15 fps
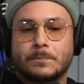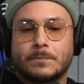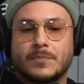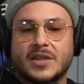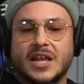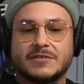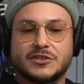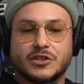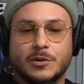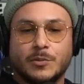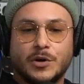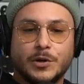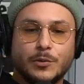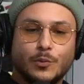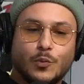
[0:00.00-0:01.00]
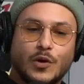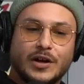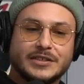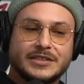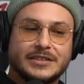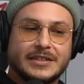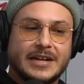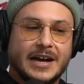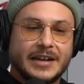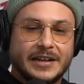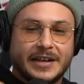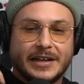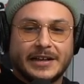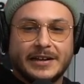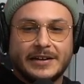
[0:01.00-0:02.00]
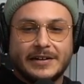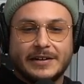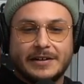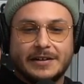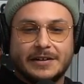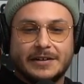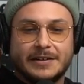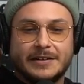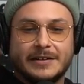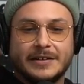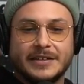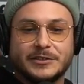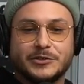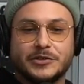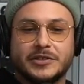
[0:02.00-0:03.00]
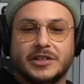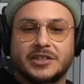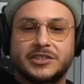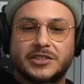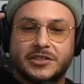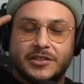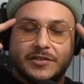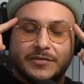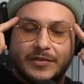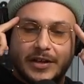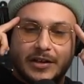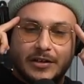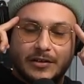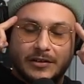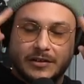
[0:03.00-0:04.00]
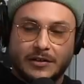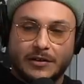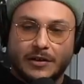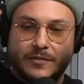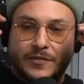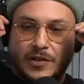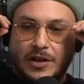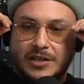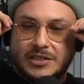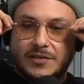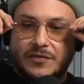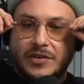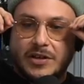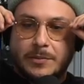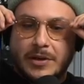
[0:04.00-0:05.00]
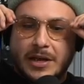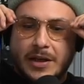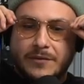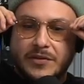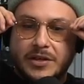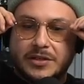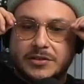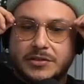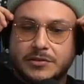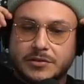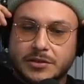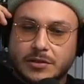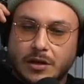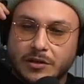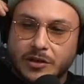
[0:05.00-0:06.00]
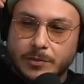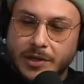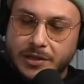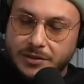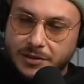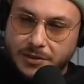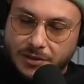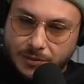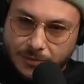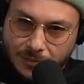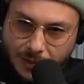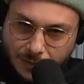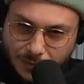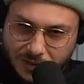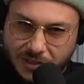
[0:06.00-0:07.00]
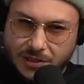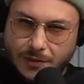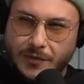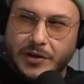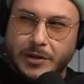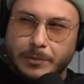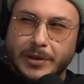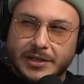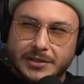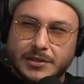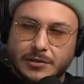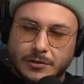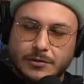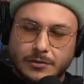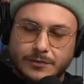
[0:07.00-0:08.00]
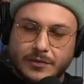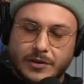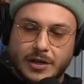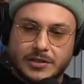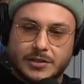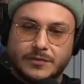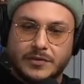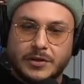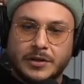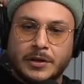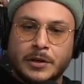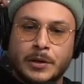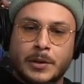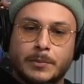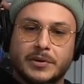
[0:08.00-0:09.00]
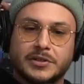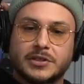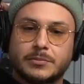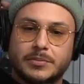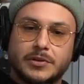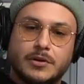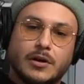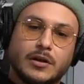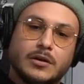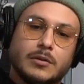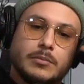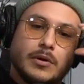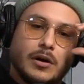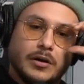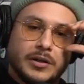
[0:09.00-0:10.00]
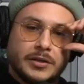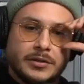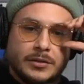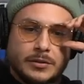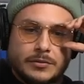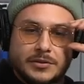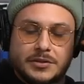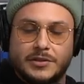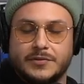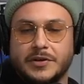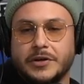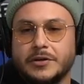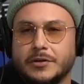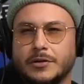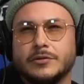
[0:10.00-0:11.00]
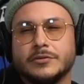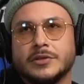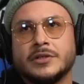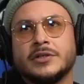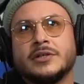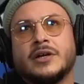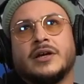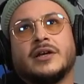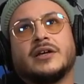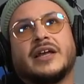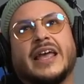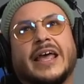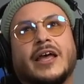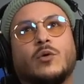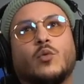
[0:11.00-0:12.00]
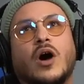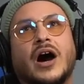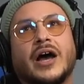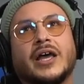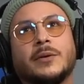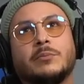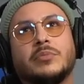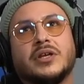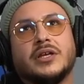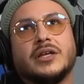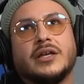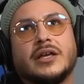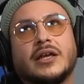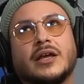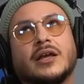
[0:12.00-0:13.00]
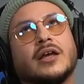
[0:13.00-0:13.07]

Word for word: if someone wants to kind of get an introduction of like a philosophy I'm heavy into, it's called Hermeticism, which is a very basic philosophy, but there's a book called Kabalion, which is very known, K-Y-B-A-L-I-O-N.